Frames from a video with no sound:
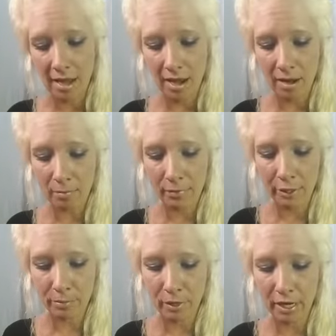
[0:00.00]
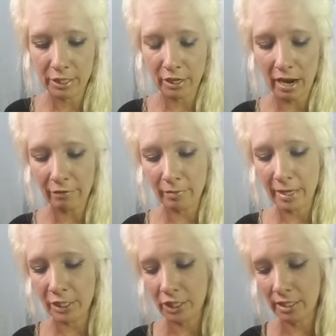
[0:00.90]
um, your prayers your
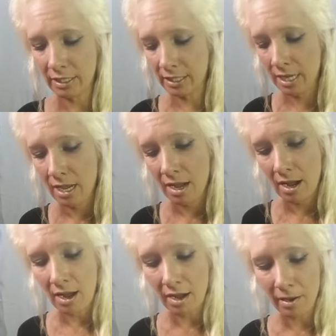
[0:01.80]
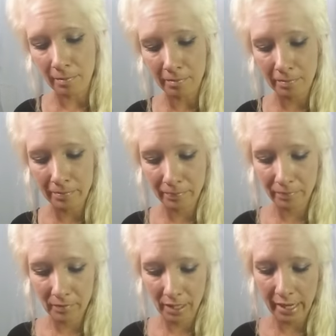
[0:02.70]
affirmations um,
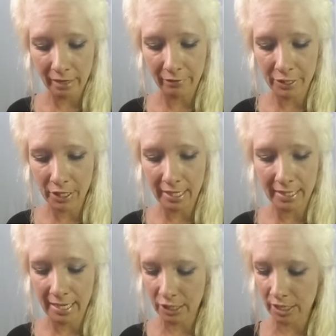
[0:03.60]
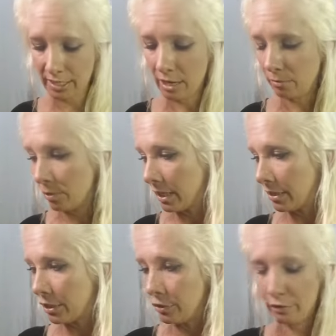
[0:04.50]
and visualizations help bring
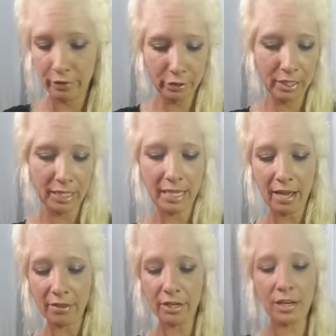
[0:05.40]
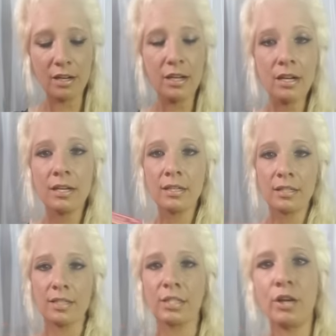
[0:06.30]
the two of you together
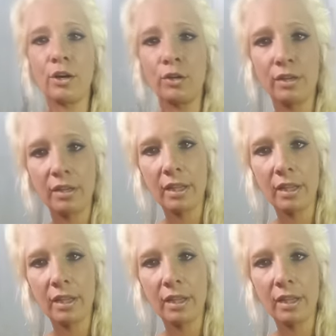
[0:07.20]
so